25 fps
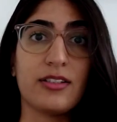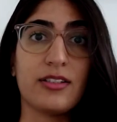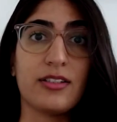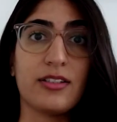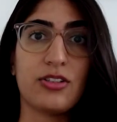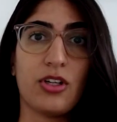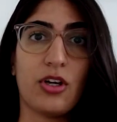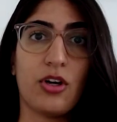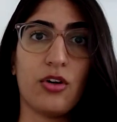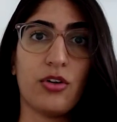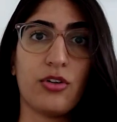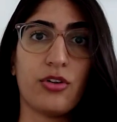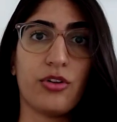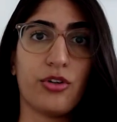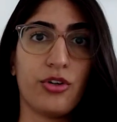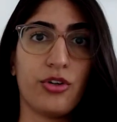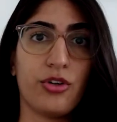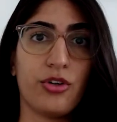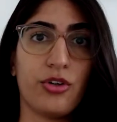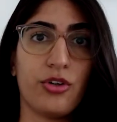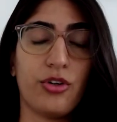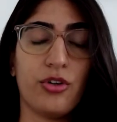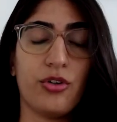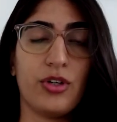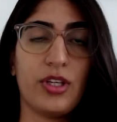So,
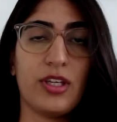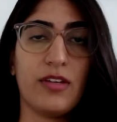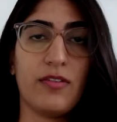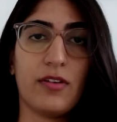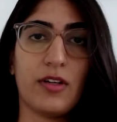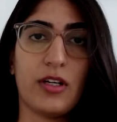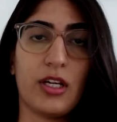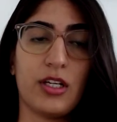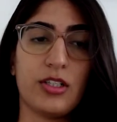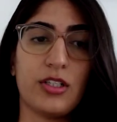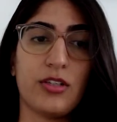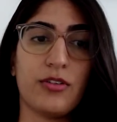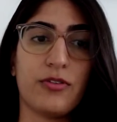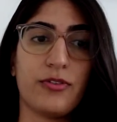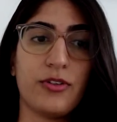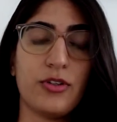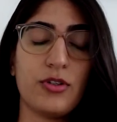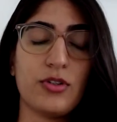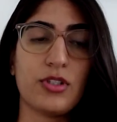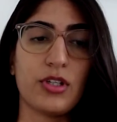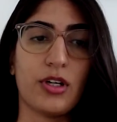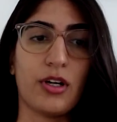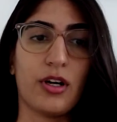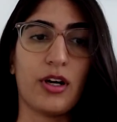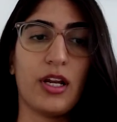through even a
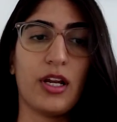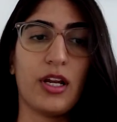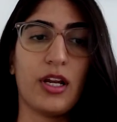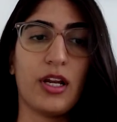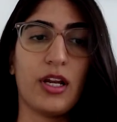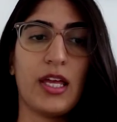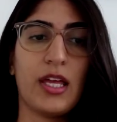diffuser,